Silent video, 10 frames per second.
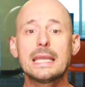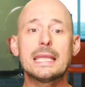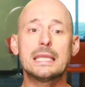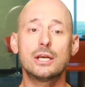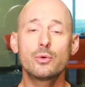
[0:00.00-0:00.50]

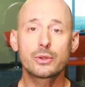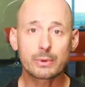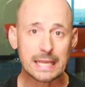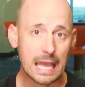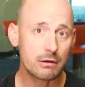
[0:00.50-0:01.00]
the
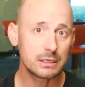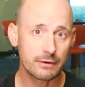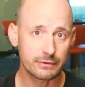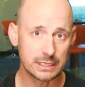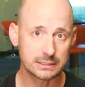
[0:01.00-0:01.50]
reality
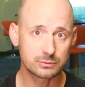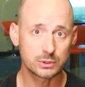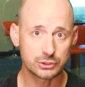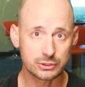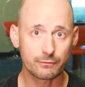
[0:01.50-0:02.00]
of it is,
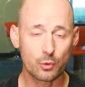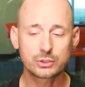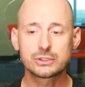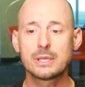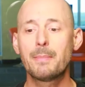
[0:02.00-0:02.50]
which is
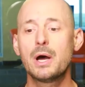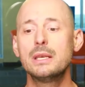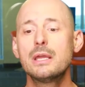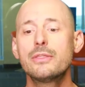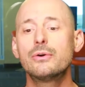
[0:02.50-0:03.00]
unfortunate,
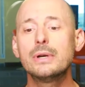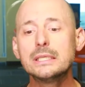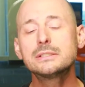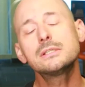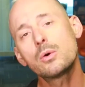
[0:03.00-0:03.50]
but there
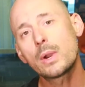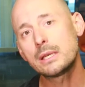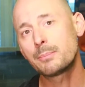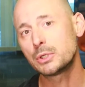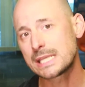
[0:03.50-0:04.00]
is no way to
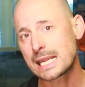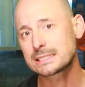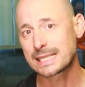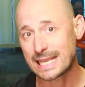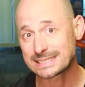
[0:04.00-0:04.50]
protect
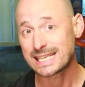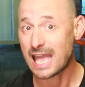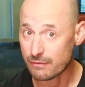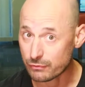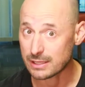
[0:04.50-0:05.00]
against
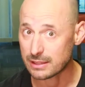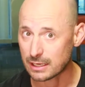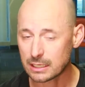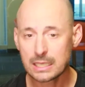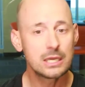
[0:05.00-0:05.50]
everything.
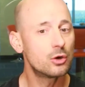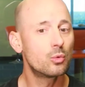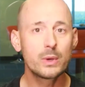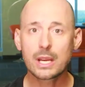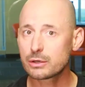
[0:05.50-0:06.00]

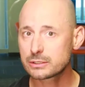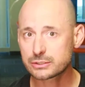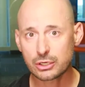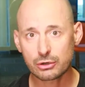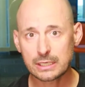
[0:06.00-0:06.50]
We are a
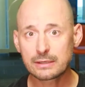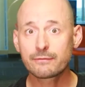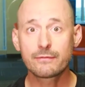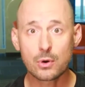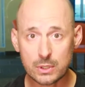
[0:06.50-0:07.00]

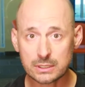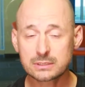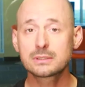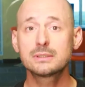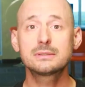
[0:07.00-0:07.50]

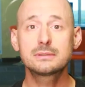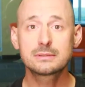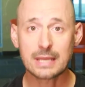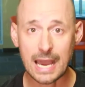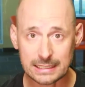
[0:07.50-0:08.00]
security-focused
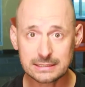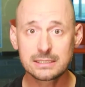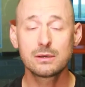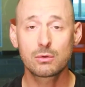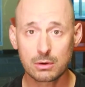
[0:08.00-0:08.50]

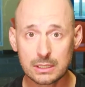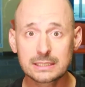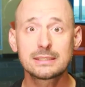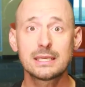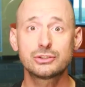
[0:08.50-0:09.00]
IT
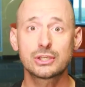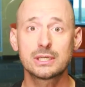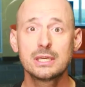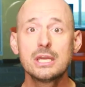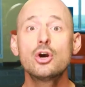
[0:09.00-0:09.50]

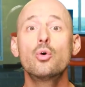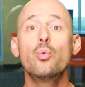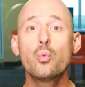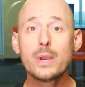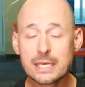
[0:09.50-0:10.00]
organization.
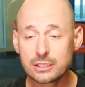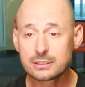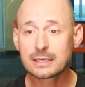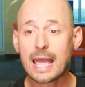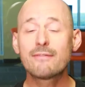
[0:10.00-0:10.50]
We
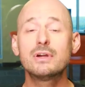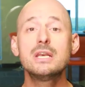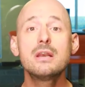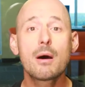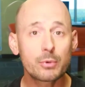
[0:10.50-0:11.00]
have a
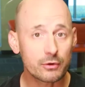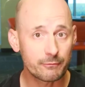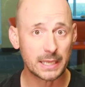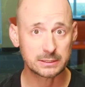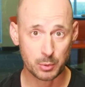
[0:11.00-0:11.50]
number of
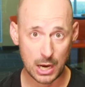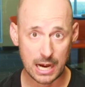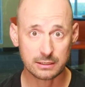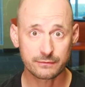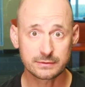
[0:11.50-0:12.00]
best
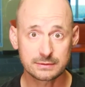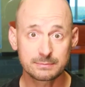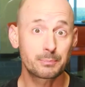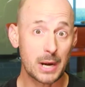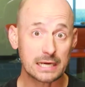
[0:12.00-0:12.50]

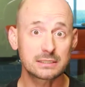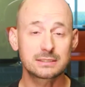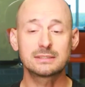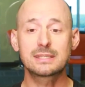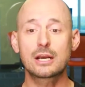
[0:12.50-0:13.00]

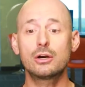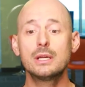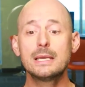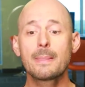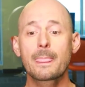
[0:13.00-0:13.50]
practices that are
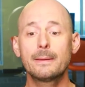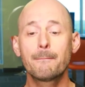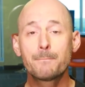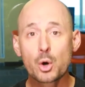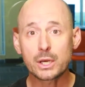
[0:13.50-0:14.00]

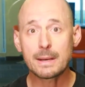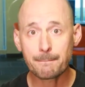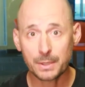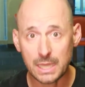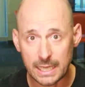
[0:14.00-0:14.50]
put in
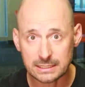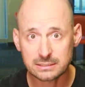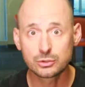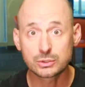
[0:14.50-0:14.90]
place to